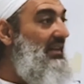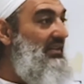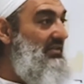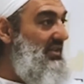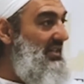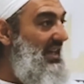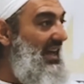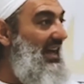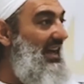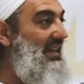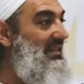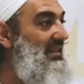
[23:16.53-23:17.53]
You've seen an
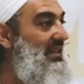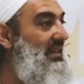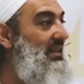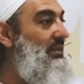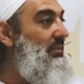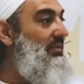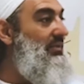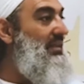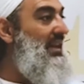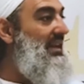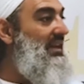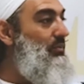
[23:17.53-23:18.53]
ad with
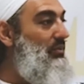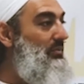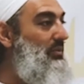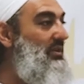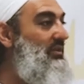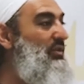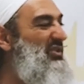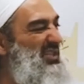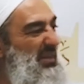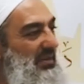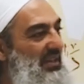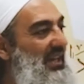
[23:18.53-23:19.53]
naked woman or
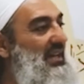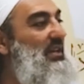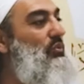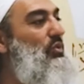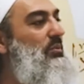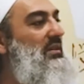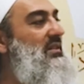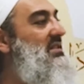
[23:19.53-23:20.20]
semi-naked woman